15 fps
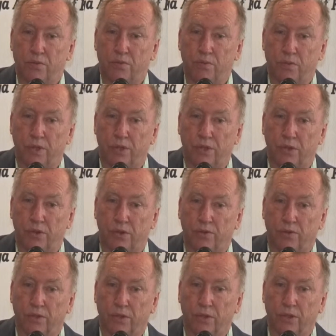the sort
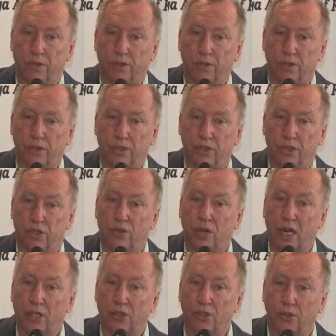of
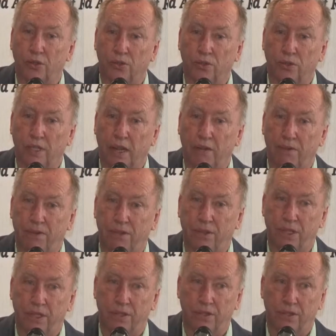structural
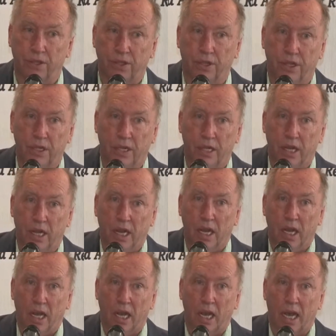deficits,
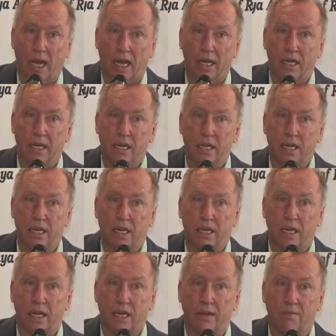and
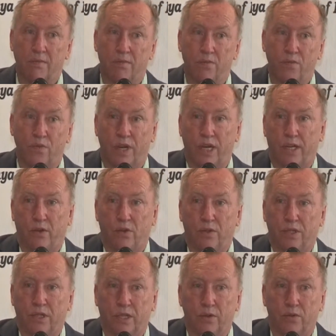we
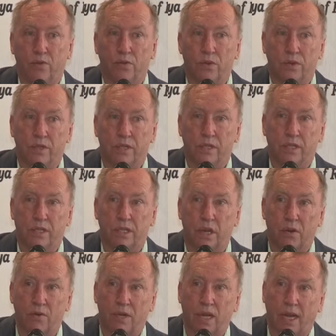also
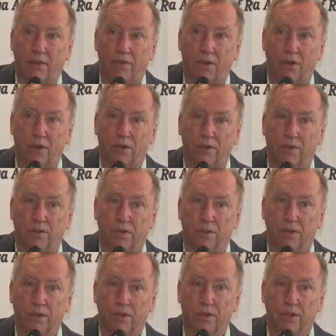don't have a lot of.
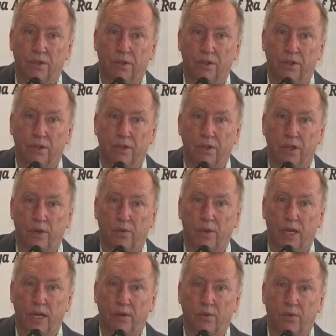
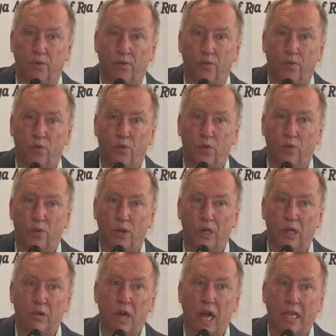We
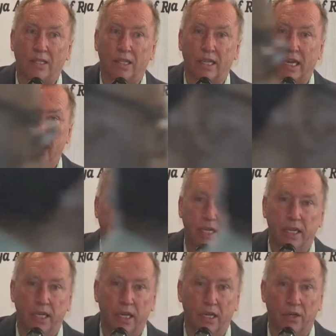as a
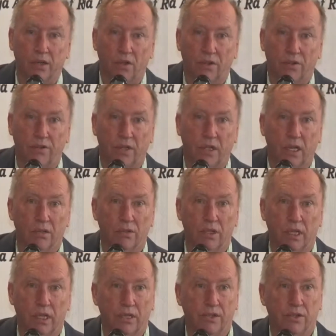country, a lot of the
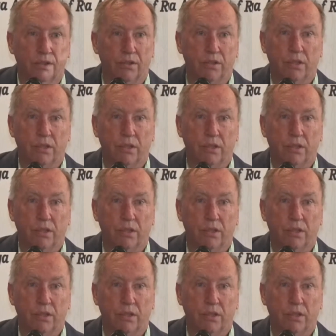country is